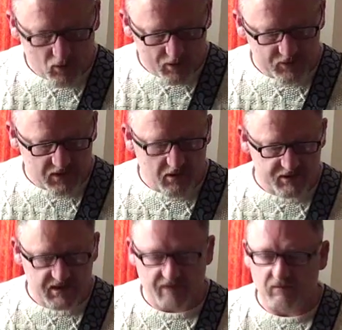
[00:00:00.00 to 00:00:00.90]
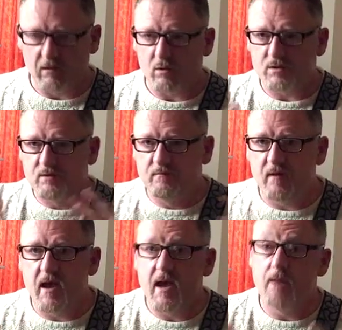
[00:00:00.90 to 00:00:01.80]
what it was like to have lots of
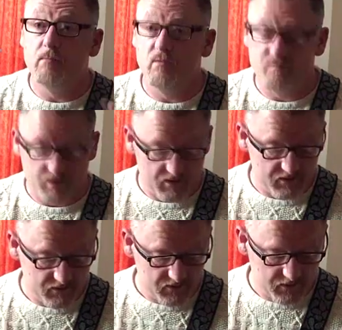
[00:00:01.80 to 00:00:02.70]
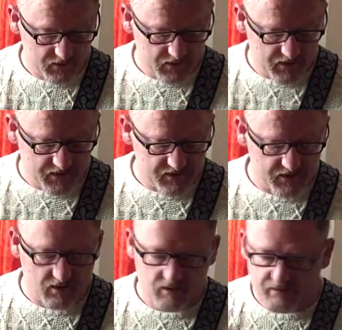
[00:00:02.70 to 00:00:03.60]
air movement in a
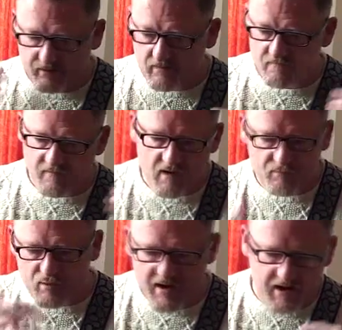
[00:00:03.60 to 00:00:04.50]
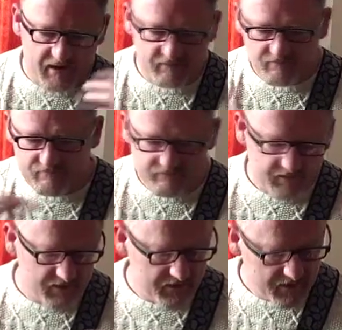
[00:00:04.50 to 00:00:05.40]
guitar. Vibrating
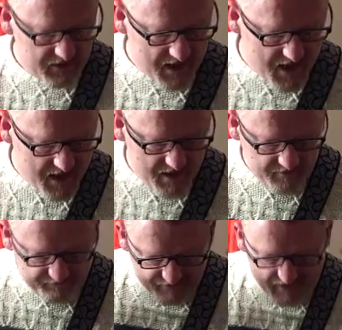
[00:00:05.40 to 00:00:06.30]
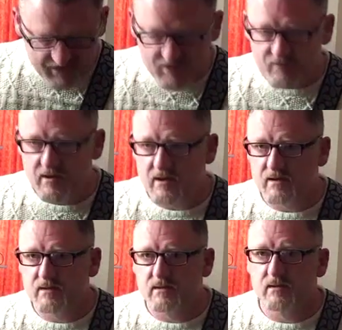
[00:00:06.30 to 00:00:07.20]
air hitting your
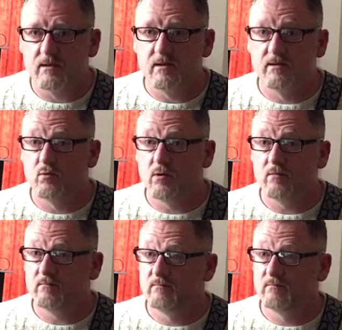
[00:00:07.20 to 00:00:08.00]
ears is what